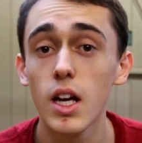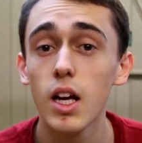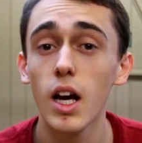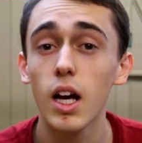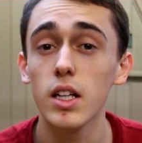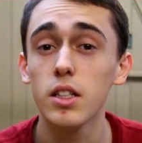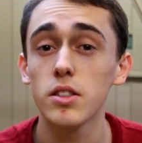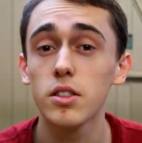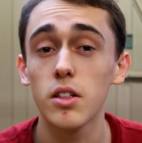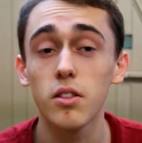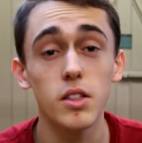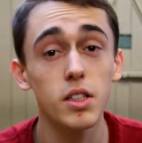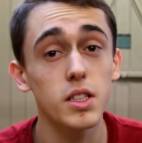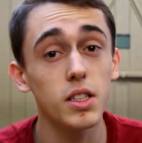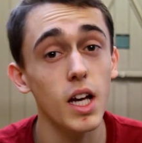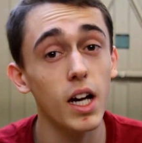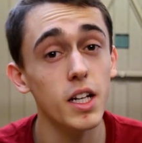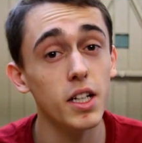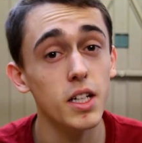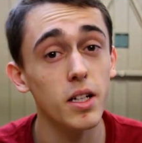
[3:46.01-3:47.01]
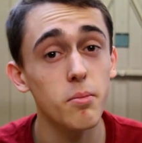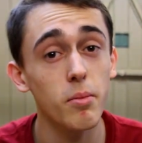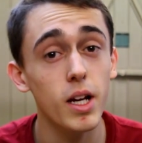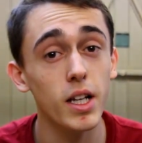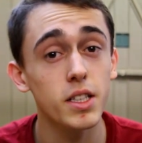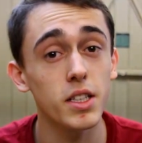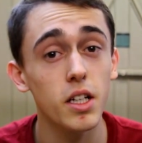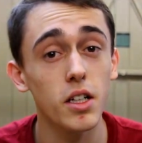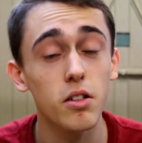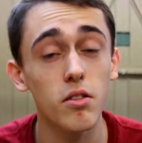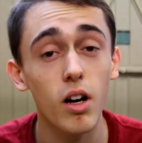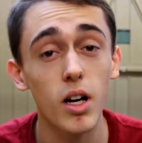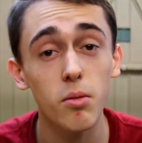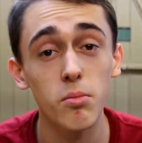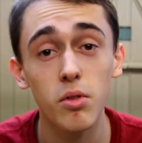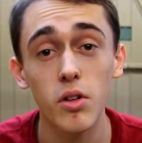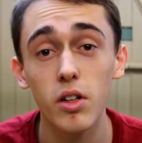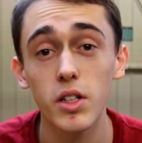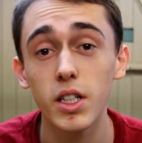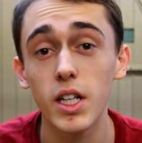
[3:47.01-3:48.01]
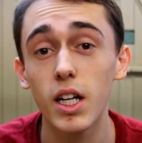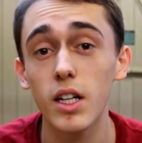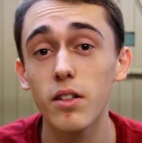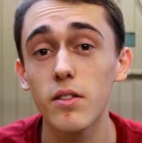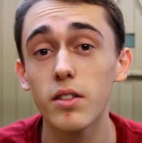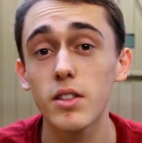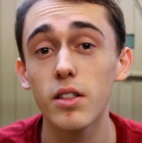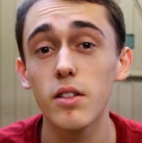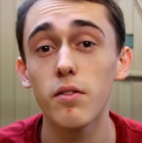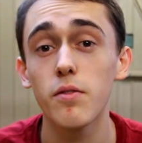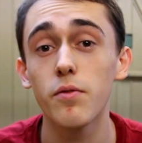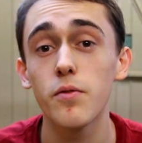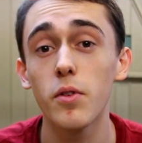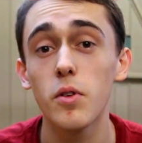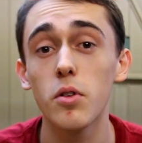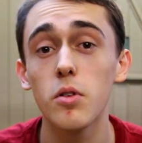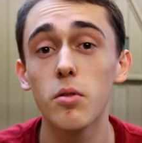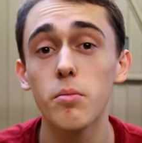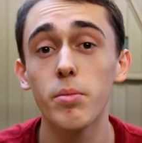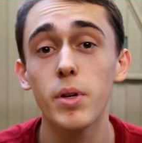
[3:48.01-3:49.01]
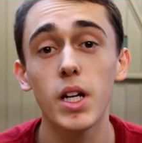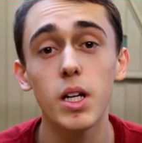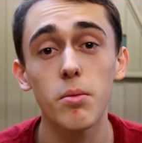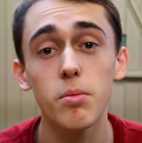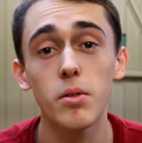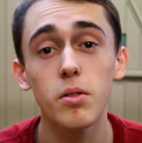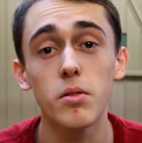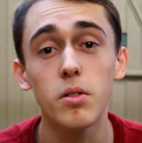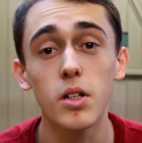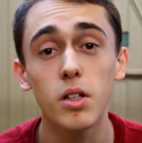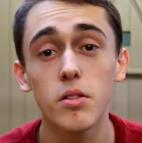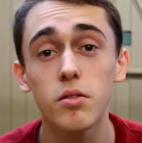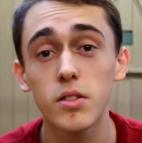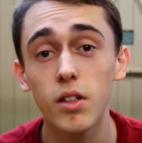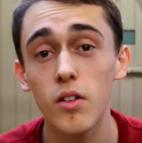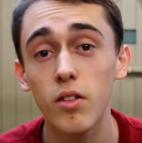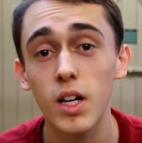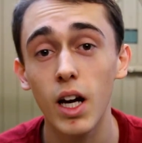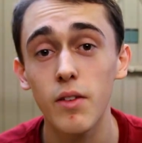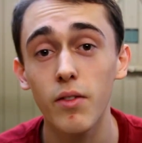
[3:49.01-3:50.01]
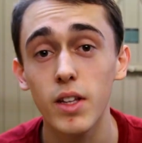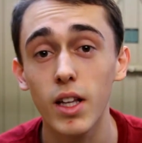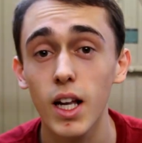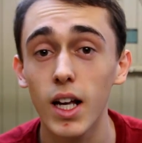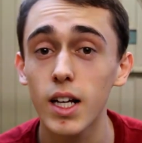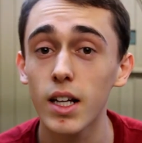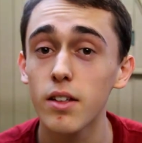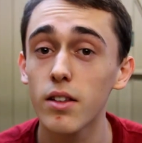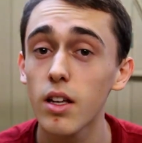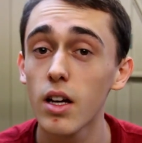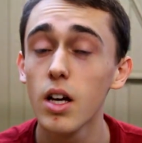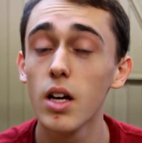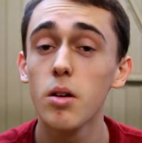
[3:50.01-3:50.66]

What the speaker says: And so this actually makes it a great project for people who don't have a lathe